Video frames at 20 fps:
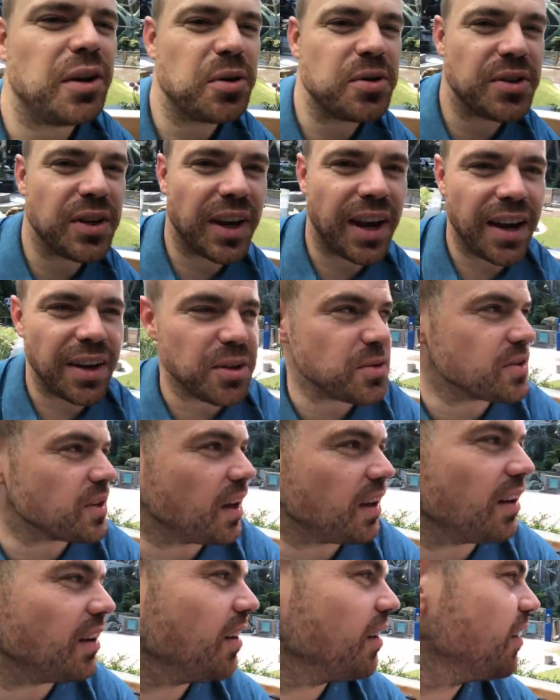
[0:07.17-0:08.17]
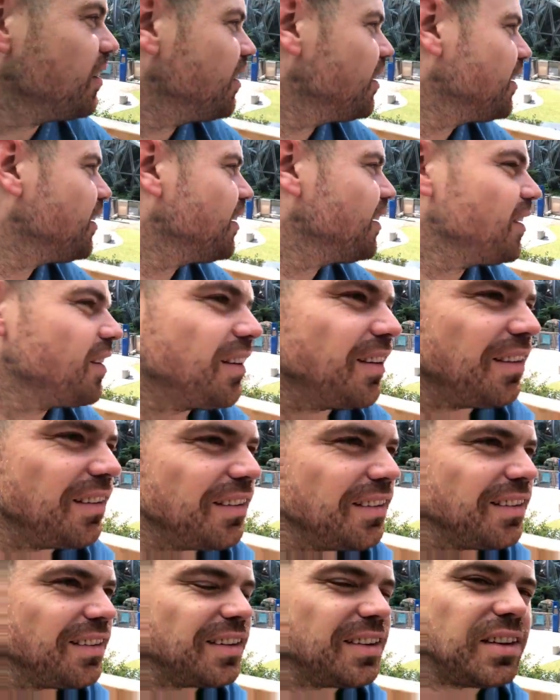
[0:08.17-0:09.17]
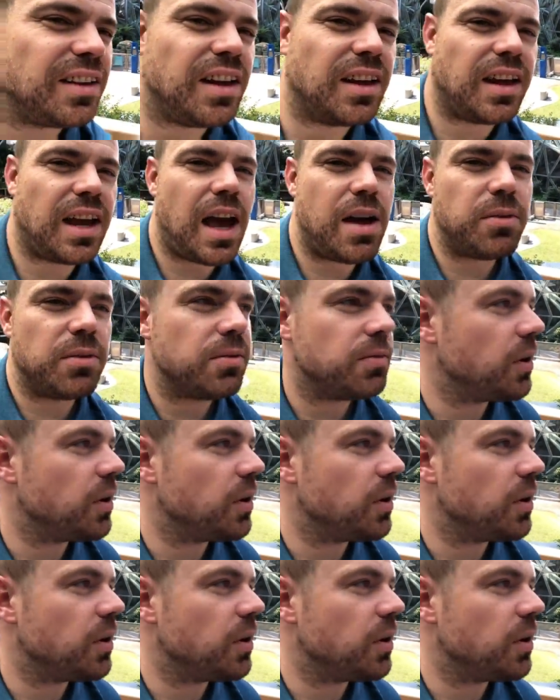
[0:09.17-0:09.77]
There was a guy that was kind of like having